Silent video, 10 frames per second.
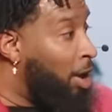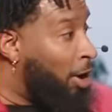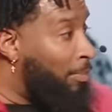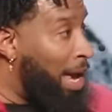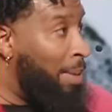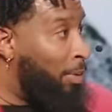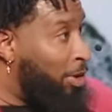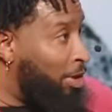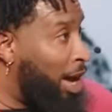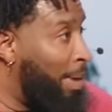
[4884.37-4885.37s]
or maybe when
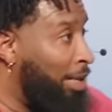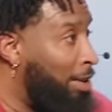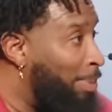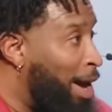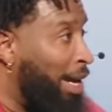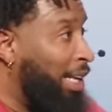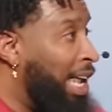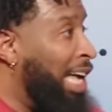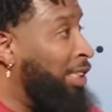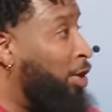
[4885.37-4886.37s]
you come out the parking
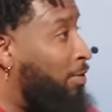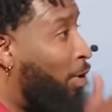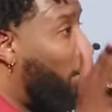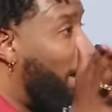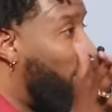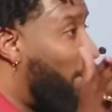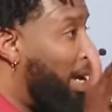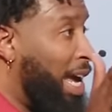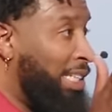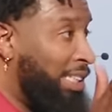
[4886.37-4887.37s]
lot to avoid
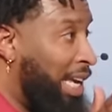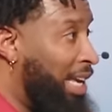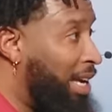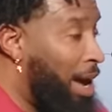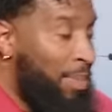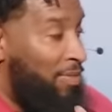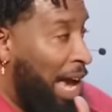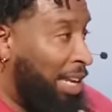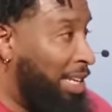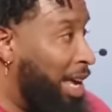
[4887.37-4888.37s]
119, I mean
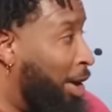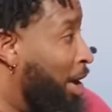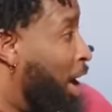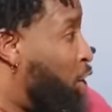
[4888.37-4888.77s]
Valleydale,